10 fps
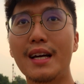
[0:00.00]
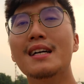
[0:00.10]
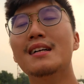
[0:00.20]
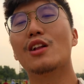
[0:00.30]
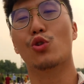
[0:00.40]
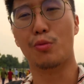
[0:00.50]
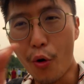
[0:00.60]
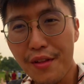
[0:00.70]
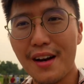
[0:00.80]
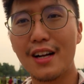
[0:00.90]
a little more
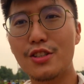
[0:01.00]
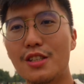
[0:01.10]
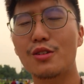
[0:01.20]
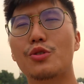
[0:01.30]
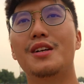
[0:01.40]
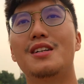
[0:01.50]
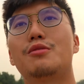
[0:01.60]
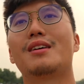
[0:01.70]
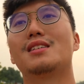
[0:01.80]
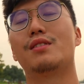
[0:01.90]
than 100 years old in
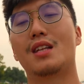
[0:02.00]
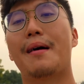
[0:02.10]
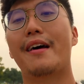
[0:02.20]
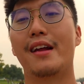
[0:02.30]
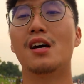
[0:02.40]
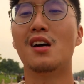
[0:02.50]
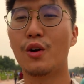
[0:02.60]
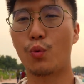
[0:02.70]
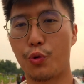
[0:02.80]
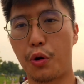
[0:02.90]
history, because if you think about it,
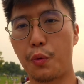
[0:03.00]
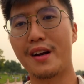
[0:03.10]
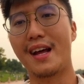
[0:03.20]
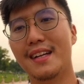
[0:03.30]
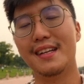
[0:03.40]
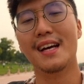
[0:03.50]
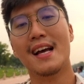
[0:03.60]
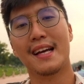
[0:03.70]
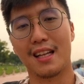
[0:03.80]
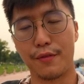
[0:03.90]
World War I ended
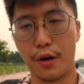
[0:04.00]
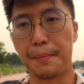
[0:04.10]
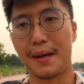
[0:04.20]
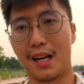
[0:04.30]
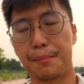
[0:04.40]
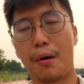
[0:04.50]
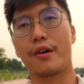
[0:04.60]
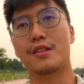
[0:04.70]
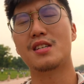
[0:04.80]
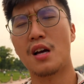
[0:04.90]
in the very beginning
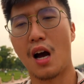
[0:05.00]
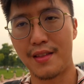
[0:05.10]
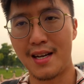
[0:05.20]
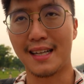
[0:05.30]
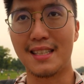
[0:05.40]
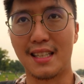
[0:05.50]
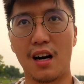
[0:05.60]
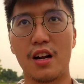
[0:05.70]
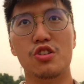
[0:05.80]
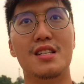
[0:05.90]
parts of the
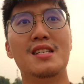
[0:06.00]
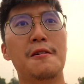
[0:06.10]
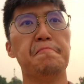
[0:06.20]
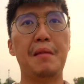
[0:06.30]
1900s.